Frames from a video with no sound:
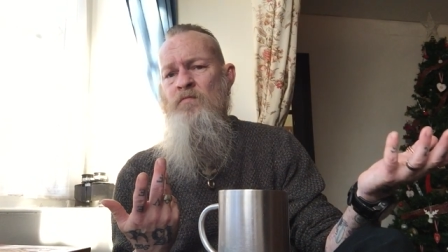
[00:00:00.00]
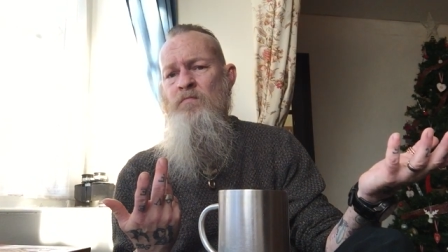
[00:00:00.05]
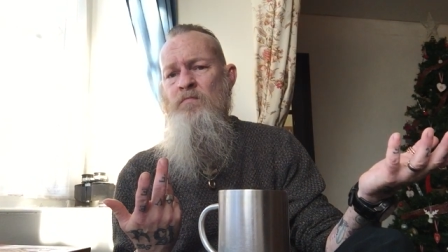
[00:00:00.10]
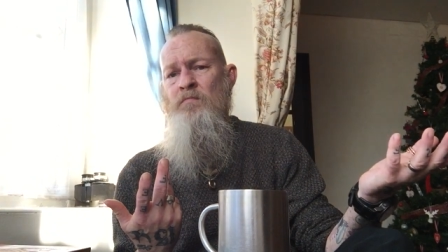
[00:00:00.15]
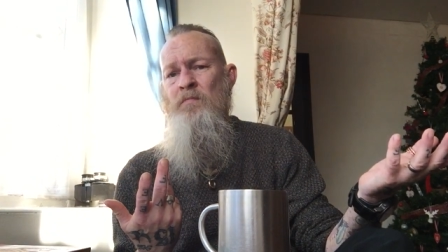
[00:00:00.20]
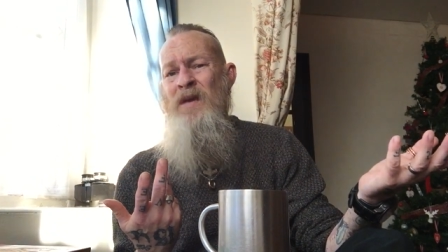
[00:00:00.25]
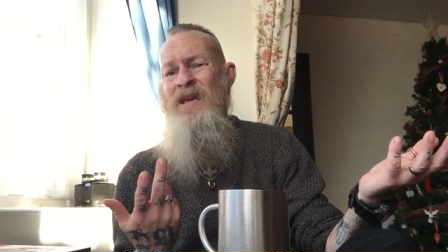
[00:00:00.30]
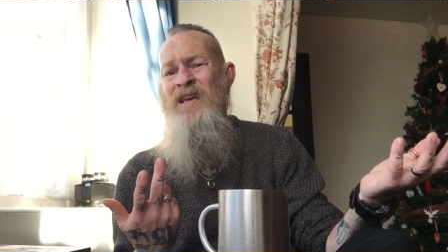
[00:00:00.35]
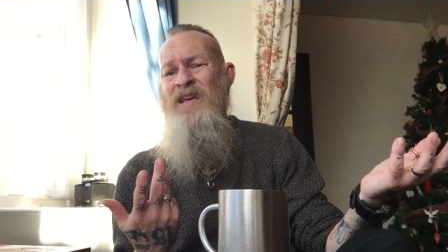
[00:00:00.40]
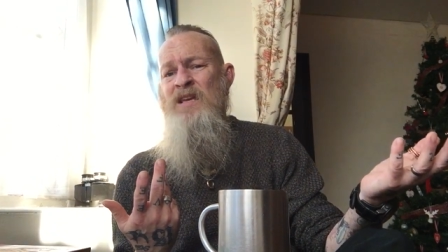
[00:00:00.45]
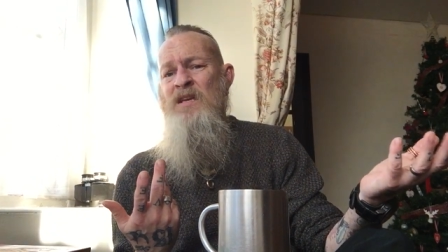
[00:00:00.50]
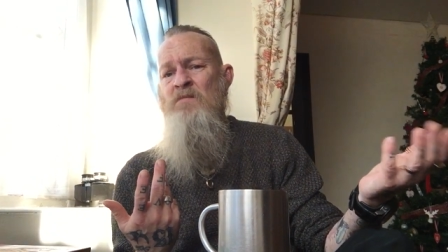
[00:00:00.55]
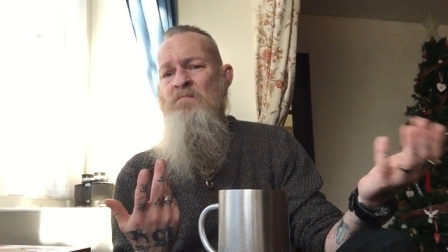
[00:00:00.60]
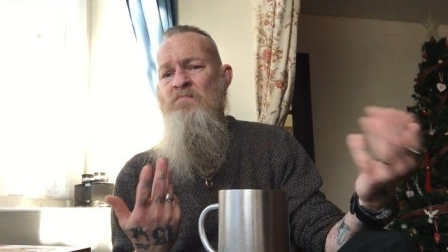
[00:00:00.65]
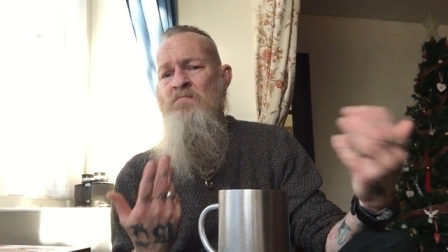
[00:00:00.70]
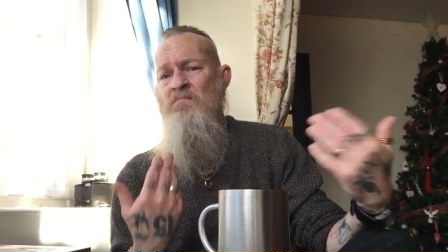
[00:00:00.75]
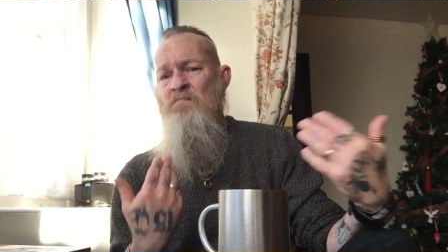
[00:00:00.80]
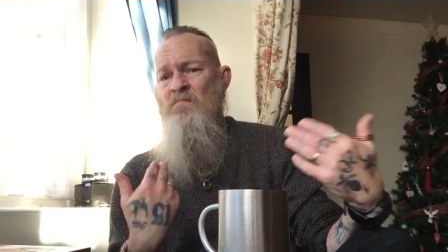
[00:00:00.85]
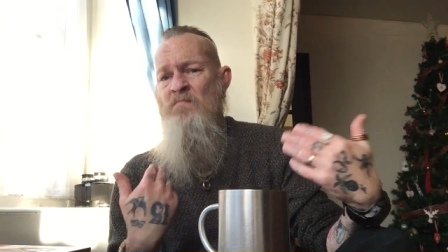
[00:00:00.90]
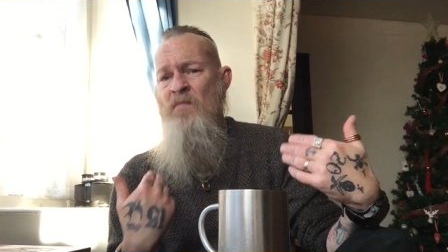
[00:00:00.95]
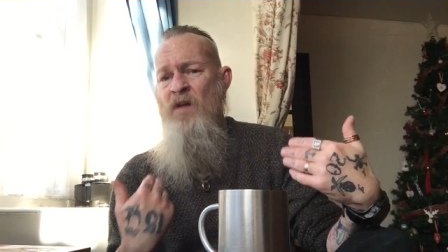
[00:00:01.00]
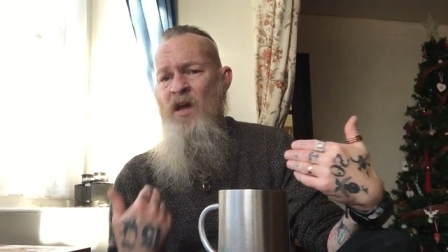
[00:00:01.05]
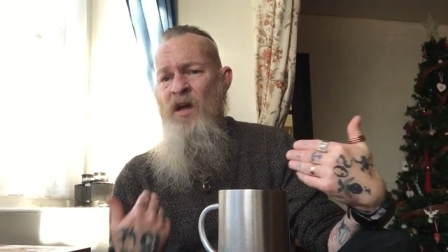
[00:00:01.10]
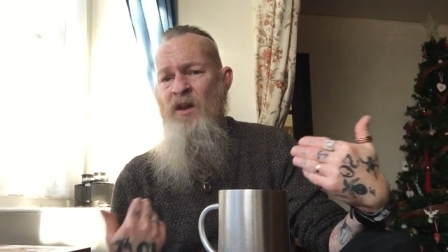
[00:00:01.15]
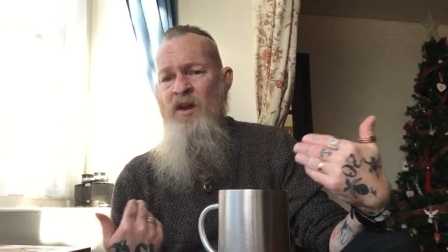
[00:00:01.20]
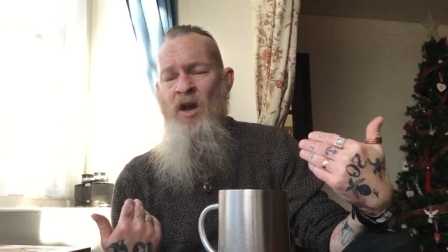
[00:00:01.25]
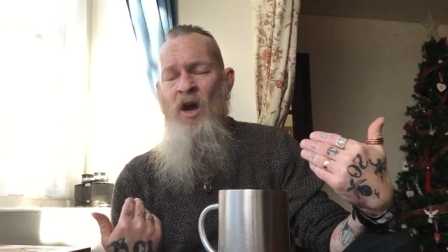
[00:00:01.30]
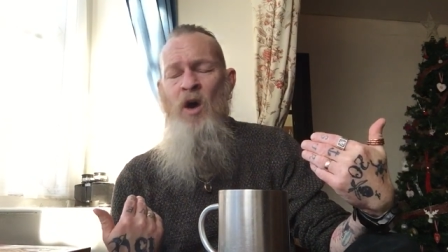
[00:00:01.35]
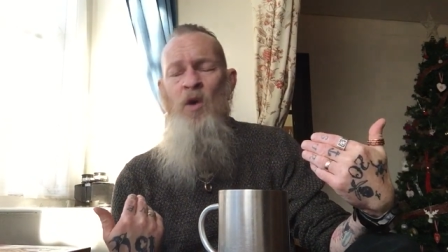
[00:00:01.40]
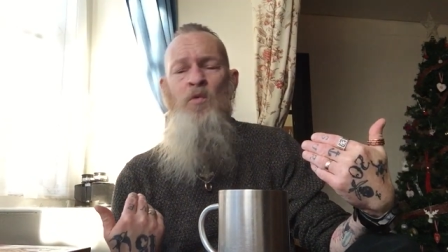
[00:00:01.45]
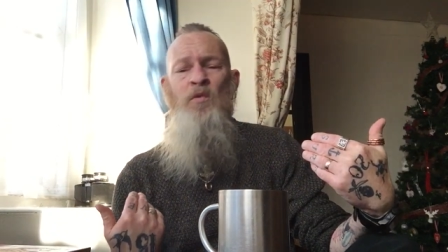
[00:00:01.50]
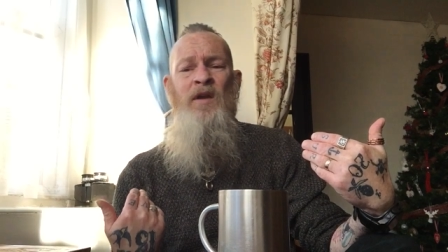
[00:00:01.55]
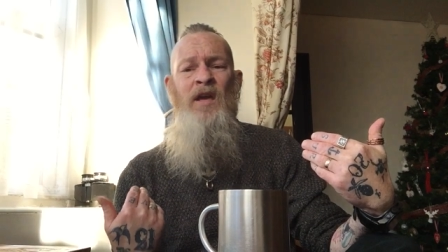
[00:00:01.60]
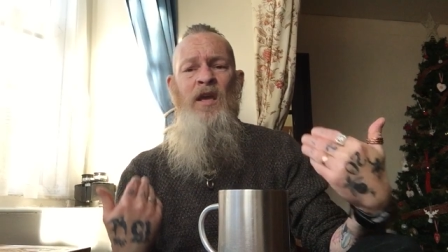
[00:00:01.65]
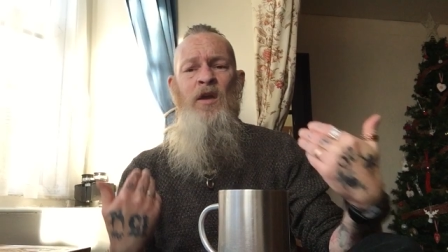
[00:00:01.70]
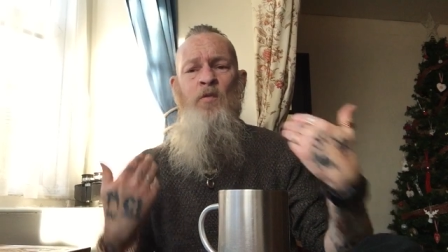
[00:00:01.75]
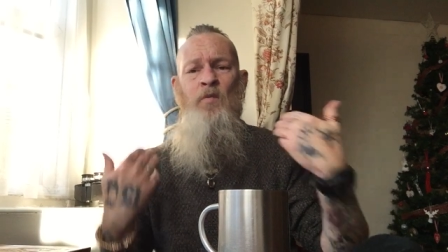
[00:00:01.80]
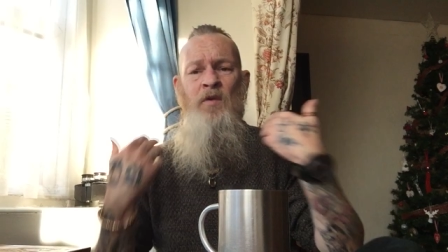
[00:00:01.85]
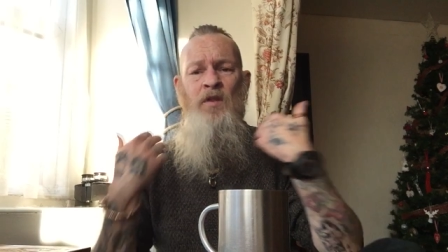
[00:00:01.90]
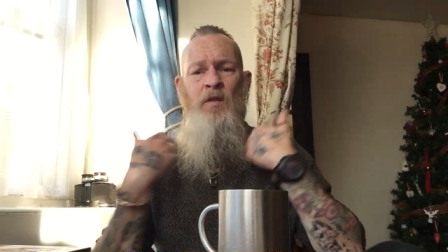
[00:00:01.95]
me, an old
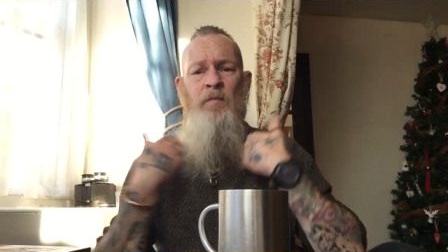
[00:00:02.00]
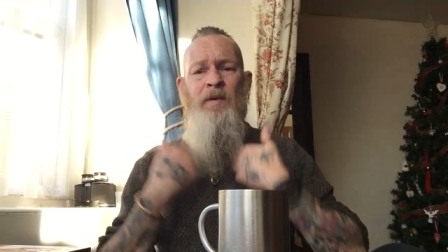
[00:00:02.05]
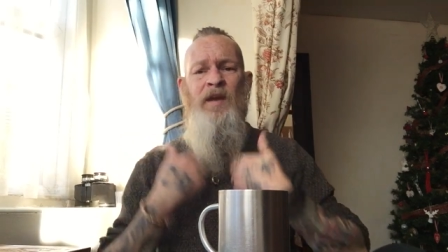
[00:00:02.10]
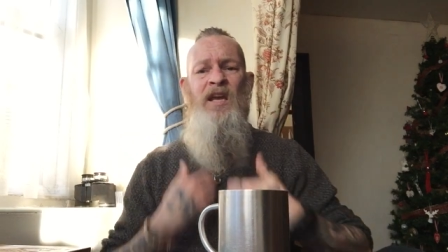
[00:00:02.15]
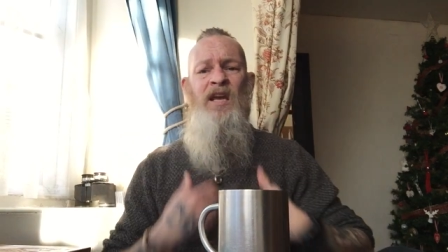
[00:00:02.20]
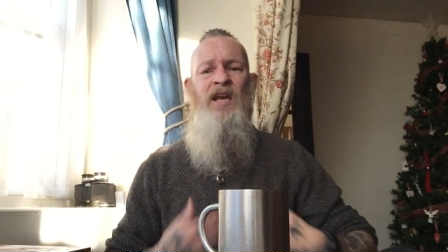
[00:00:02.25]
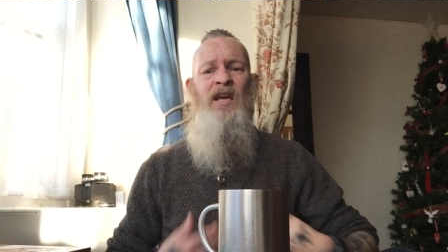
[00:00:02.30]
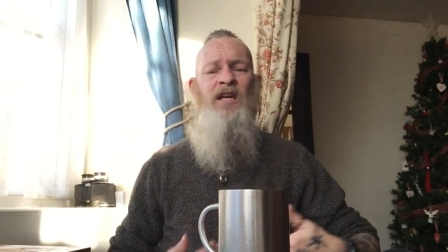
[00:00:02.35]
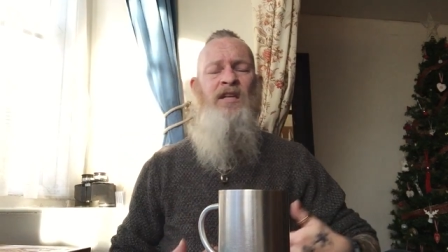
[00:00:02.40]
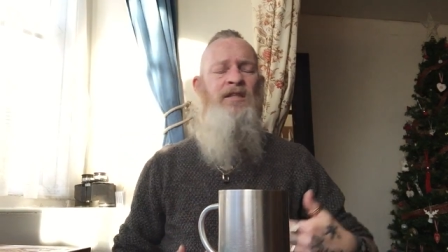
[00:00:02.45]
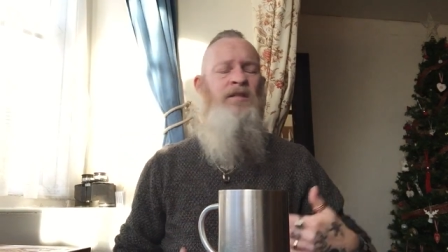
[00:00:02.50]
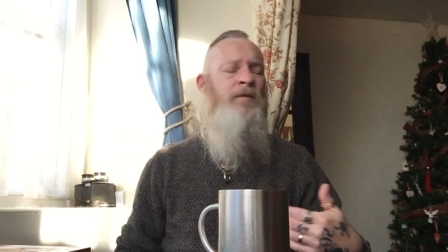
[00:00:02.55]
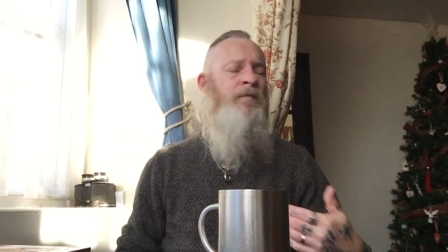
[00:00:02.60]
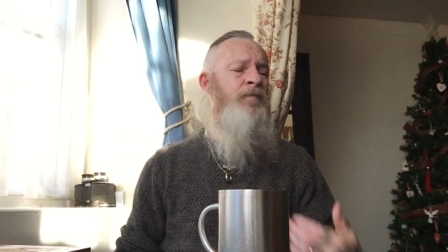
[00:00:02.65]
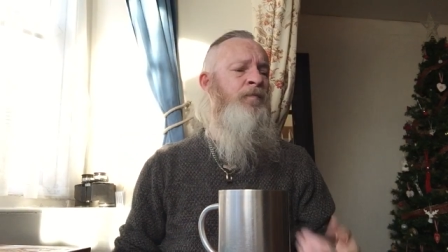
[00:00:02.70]
git with a beard